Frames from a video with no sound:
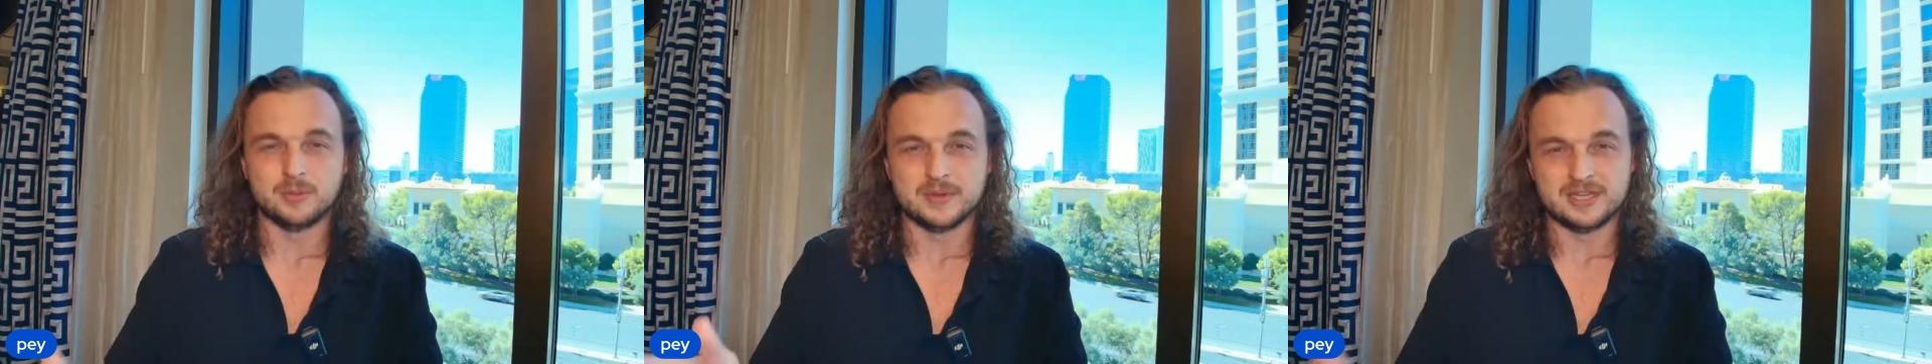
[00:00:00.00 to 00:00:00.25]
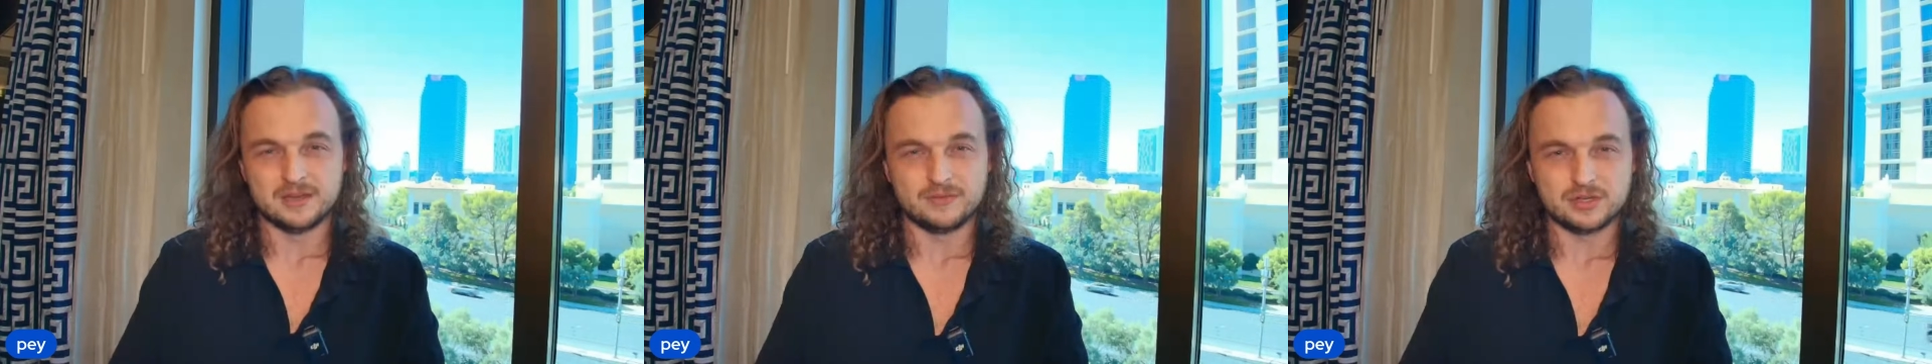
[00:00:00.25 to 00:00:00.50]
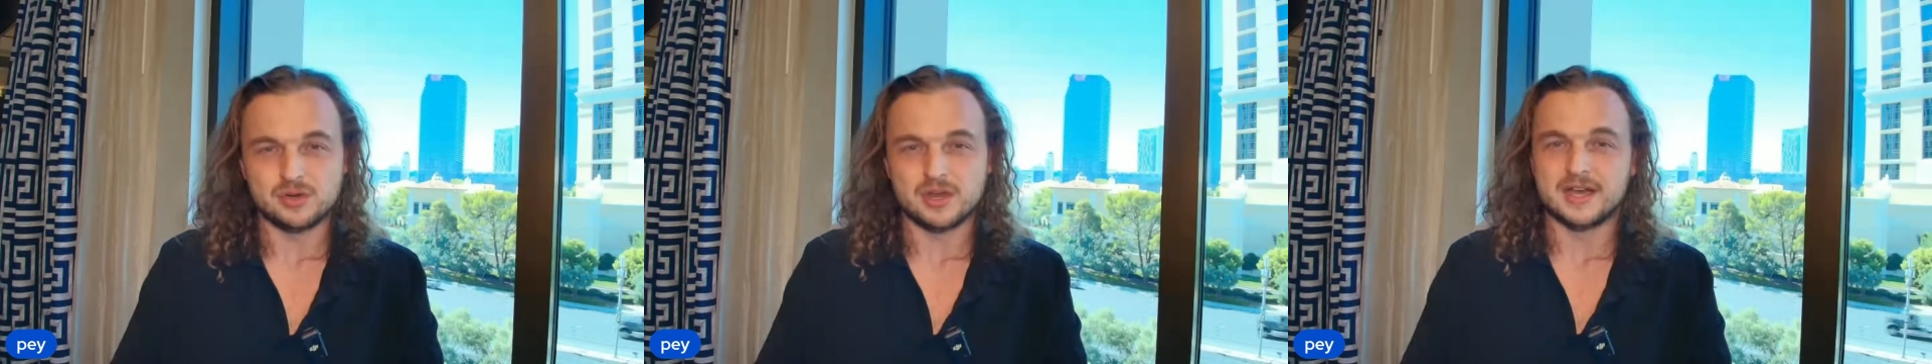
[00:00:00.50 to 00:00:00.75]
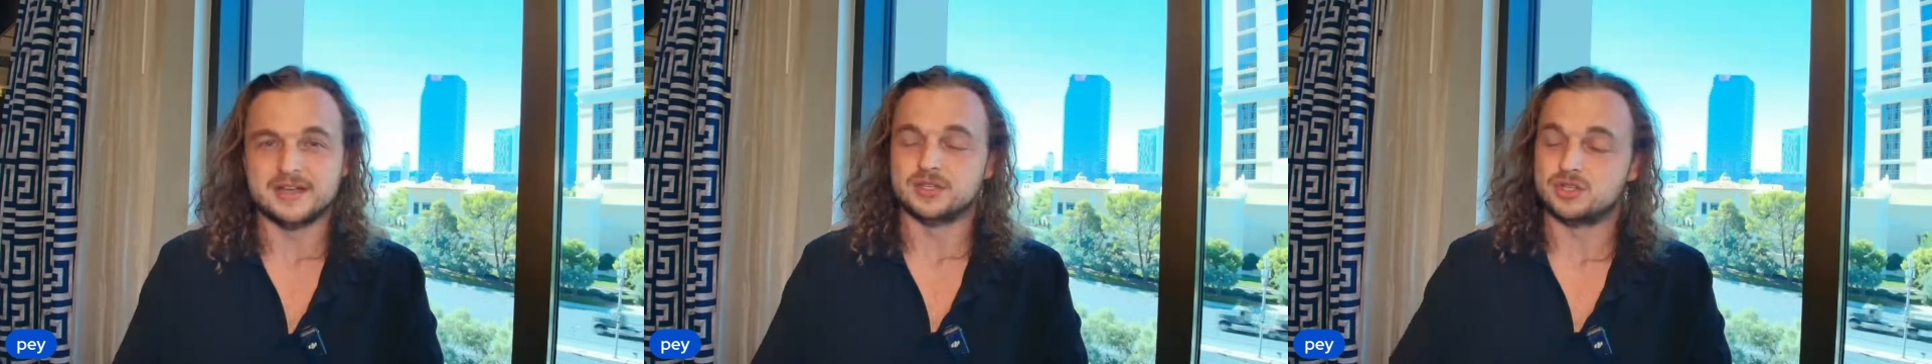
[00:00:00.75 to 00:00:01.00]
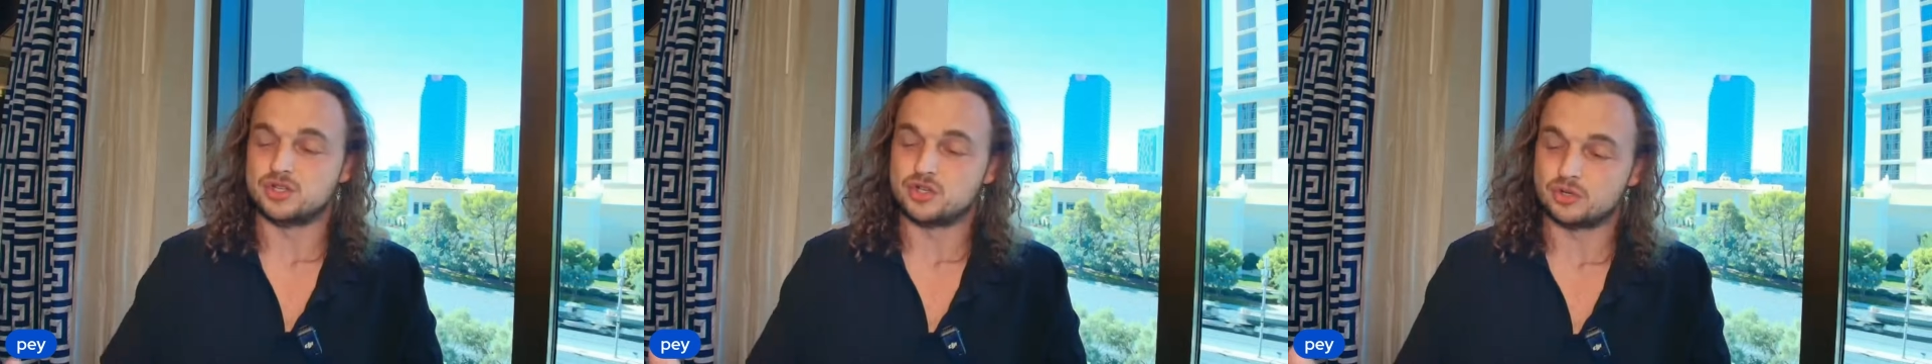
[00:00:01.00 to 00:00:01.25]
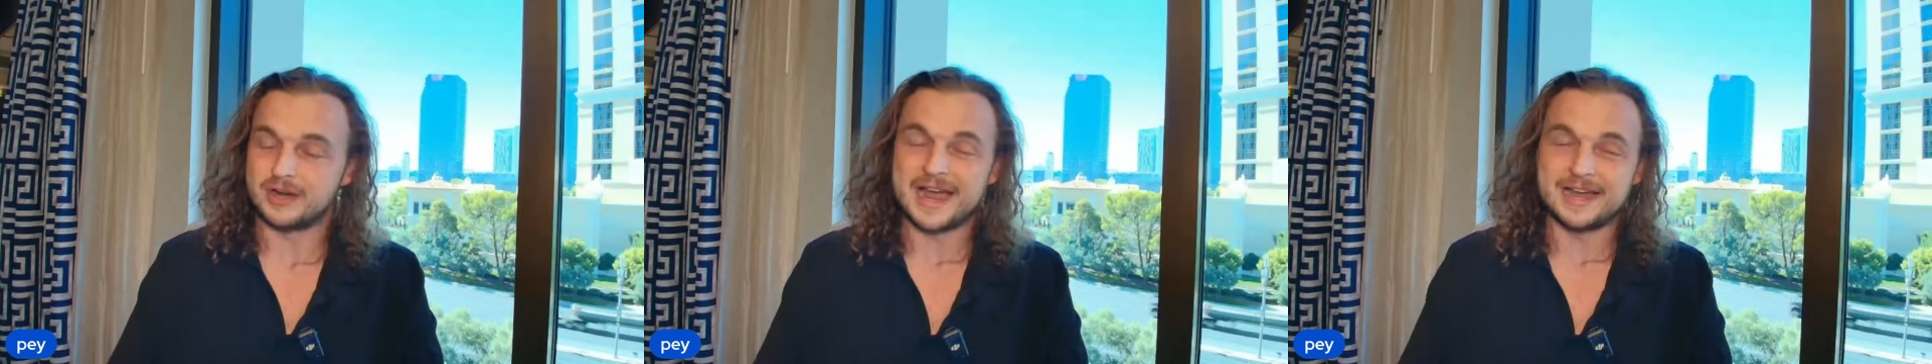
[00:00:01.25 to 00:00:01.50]
i'm going to be giving you guys a
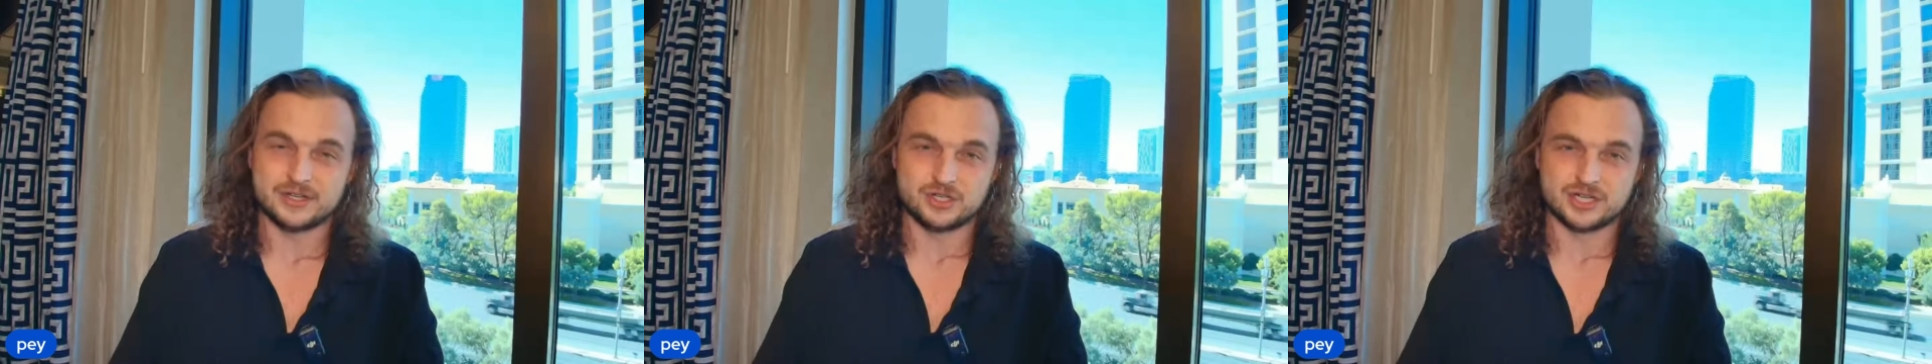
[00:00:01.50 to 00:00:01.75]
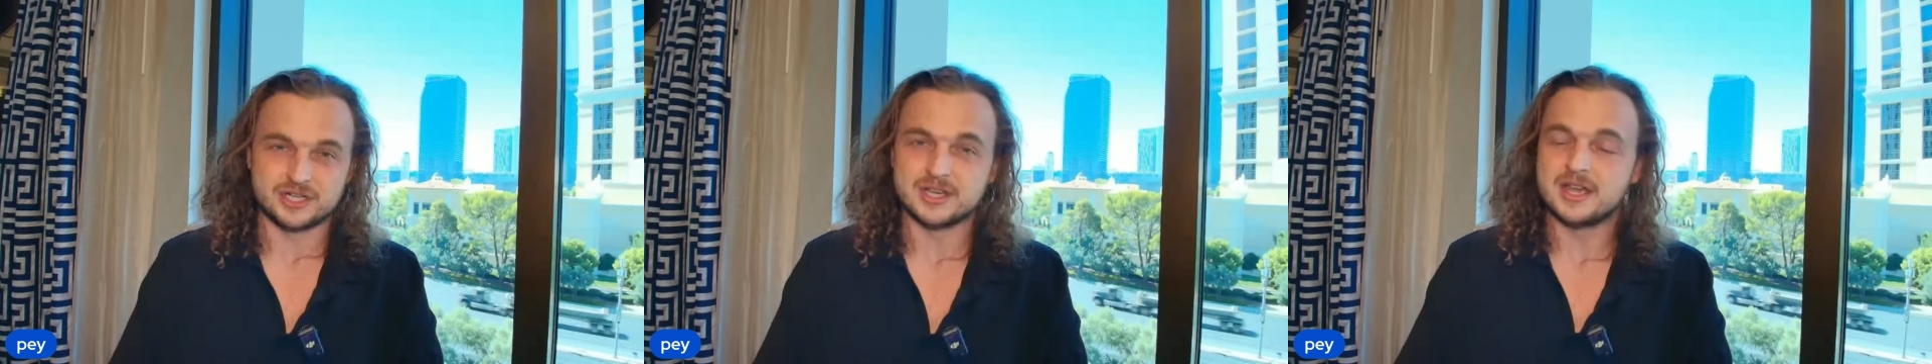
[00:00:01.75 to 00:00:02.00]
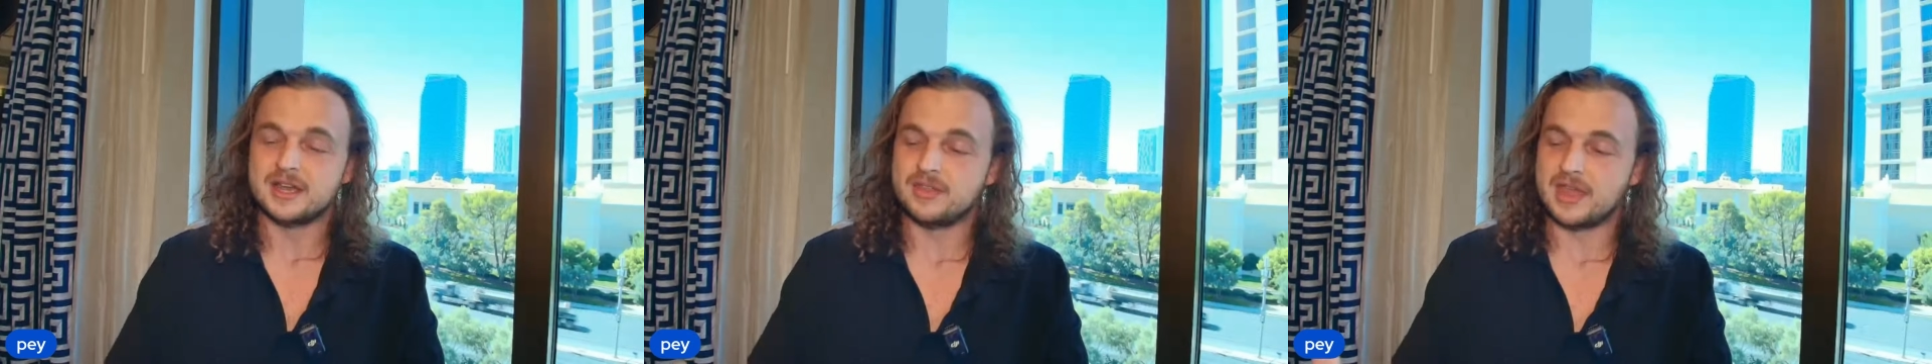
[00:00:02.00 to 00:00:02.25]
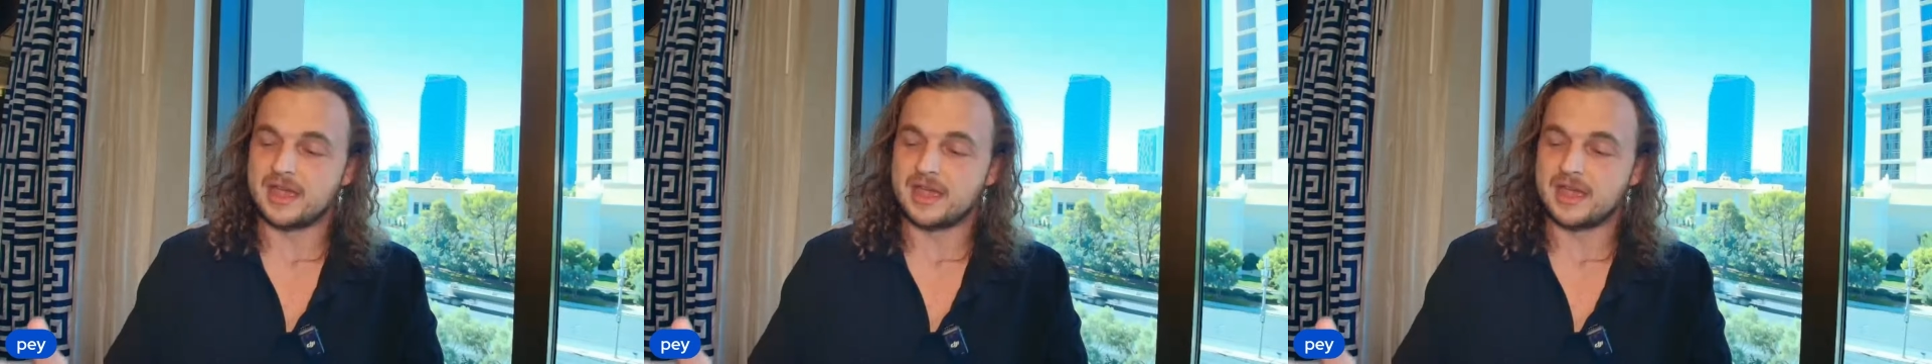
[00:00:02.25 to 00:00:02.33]
strategy